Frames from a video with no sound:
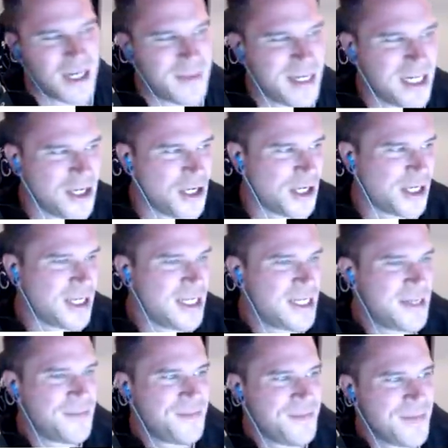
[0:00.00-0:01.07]
I mean, look,
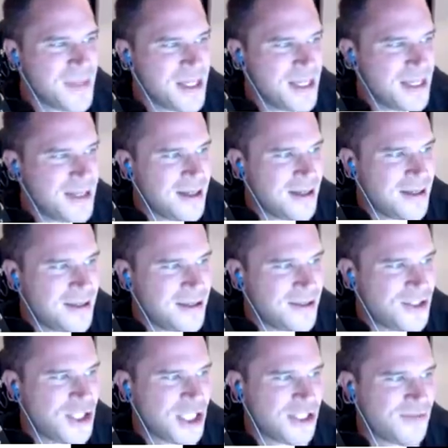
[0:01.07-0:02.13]

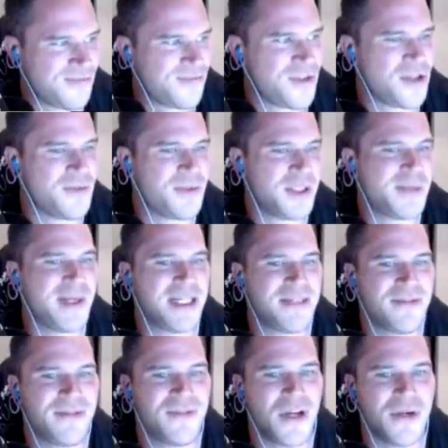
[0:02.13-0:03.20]
just for the
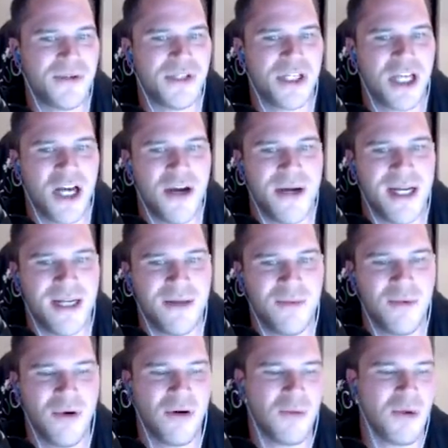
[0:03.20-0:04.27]
perspective of those that going,
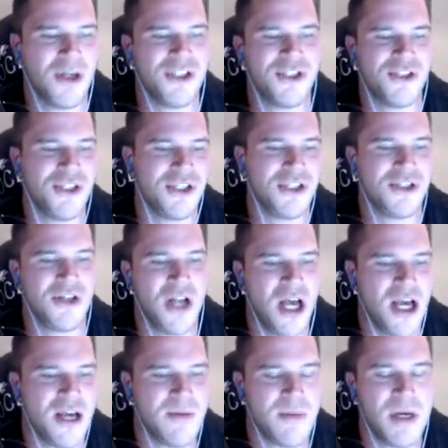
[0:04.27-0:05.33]
whoa, why do you think it's
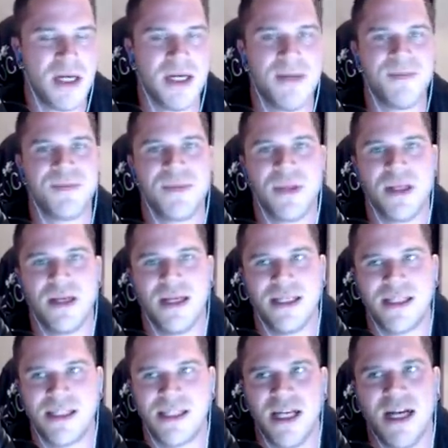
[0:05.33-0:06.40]
lame?
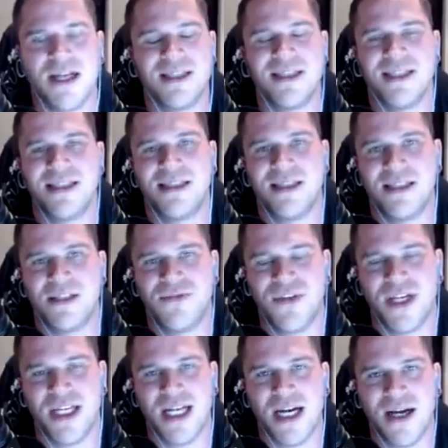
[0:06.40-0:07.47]
It's a scientist that has
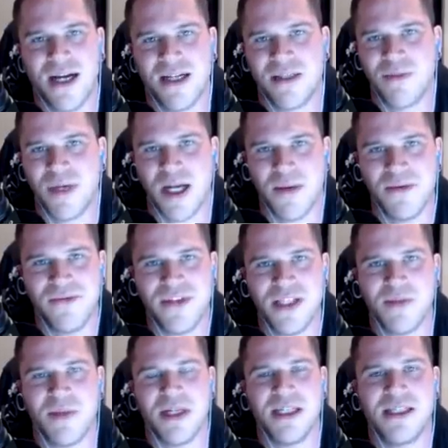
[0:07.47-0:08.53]
figured out how to become
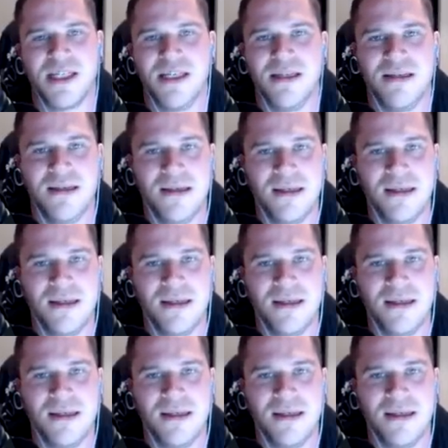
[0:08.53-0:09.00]
invisible, is he?